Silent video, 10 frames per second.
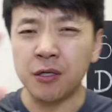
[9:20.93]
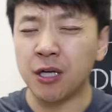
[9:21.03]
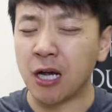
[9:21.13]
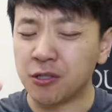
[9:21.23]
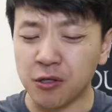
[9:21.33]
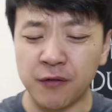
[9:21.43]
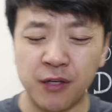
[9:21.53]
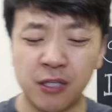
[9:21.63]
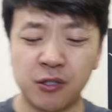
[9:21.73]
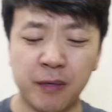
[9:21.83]
you guys don't even
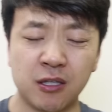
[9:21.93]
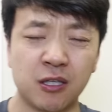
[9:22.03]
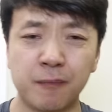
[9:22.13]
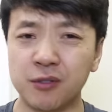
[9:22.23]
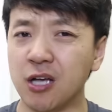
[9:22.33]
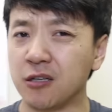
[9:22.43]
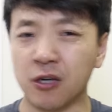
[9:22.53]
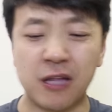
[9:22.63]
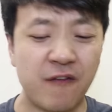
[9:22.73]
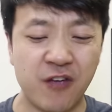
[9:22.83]
need to make the dipping sauce
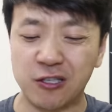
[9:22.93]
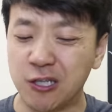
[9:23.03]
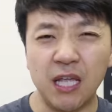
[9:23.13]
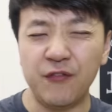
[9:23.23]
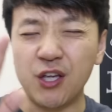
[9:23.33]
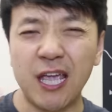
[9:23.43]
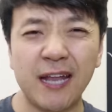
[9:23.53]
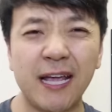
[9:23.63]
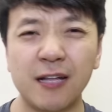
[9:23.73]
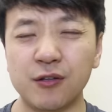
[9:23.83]
all that fancy. If you
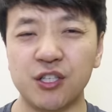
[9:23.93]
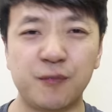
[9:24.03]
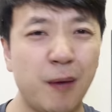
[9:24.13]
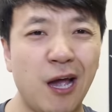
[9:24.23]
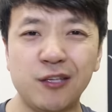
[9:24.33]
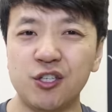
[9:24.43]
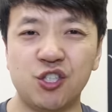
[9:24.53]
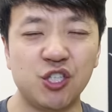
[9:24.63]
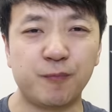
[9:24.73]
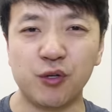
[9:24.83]
can't handle the spice,
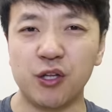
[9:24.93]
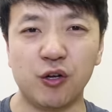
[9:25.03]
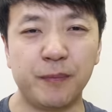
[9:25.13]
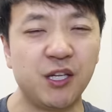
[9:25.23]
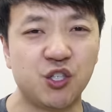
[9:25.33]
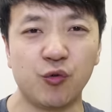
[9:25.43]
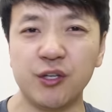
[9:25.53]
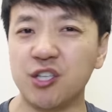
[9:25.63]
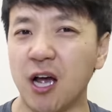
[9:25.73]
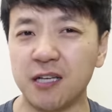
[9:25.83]
just put a little bit of soy
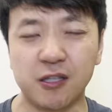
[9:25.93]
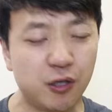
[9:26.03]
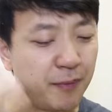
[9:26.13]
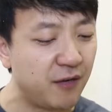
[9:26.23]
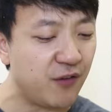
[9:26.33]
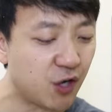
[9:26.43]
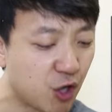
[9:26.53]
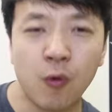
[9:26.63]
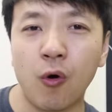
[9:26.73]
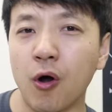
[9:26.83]
sauce, a little bit of
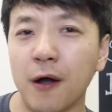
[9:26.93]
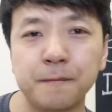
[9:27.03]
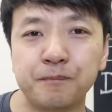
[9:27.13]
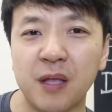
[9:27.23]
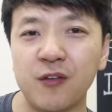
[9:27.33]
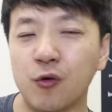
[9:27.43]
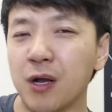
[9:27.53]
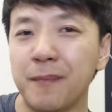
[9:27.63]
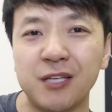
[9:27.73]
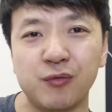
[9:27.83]
vinegar, or if you don't want
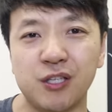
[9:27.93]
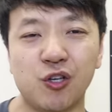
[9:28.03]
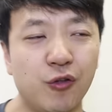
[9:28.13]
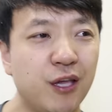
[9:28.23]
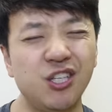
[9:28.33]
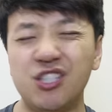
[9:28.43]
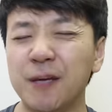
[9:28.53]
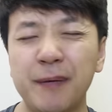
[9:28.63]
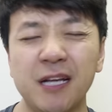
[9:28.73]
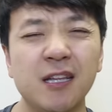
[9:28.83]
to mess with this whole thing, just
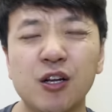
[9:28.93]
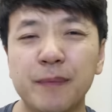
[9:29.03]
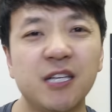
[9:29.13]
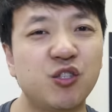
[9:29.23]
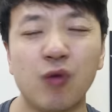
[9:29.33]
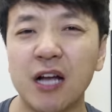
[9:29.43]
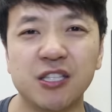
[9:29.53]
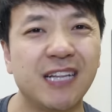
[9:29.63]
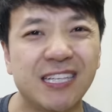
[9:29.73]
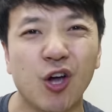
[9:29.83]
dip it in a little bit of
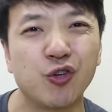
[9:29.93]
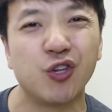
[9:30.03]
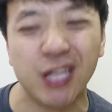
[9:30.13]
sriracha. That's all you